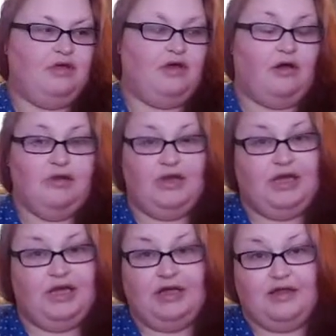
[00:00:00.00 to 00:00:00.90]
On the
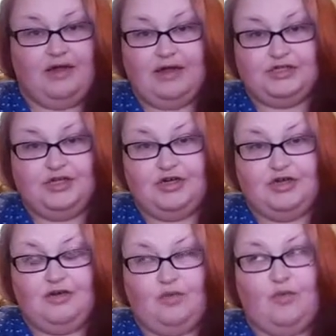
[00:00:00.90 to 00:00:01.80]
Nikki Clark
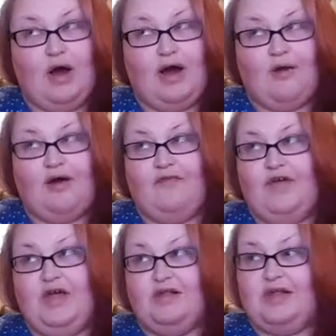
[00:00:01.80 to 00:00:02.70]
show. Wow, that
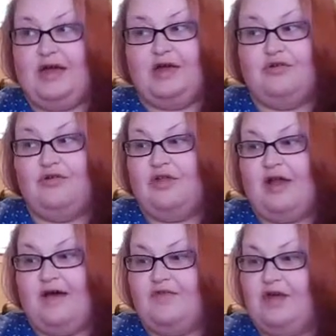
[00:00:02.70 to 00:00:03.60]
feels like another
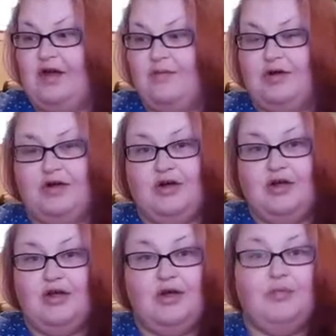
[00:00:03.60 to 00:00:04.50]
lifetime ago.
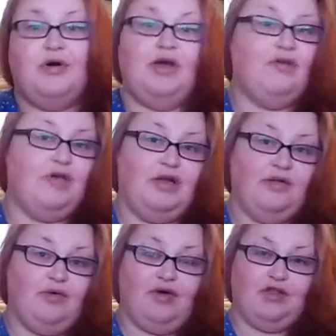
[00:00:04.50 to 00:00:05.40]
But it really
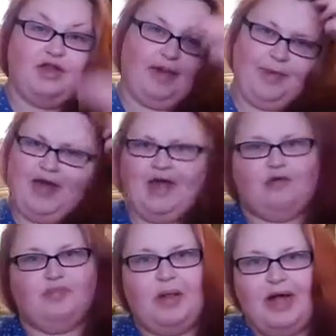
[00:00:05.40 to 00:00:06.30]
was. Like, my hair
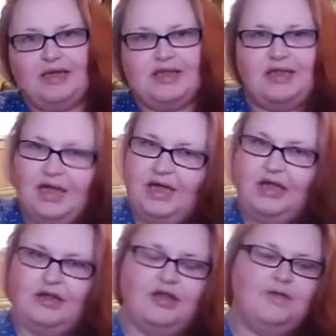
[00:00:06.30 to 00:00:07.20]
was black
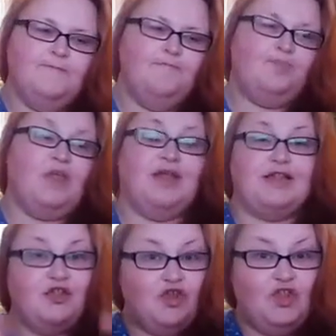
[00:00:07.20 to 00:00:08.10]
still.
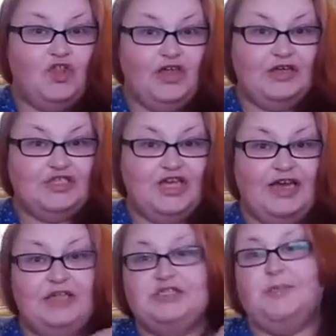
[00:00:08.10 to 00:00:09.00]
That's another thing I
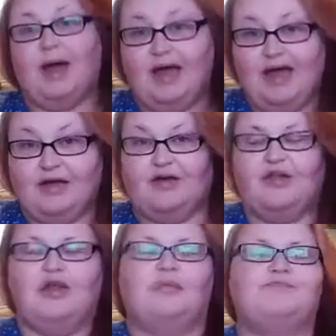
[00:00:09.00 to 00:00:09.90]
changed, my hair
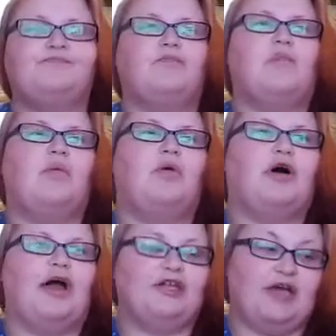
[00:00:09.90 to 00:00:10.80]
colour. But
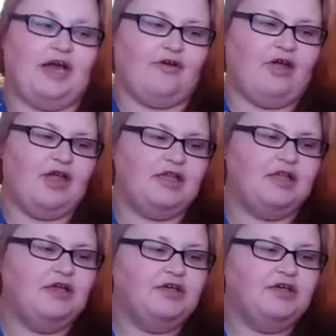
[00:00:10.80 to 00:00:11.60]
I digress.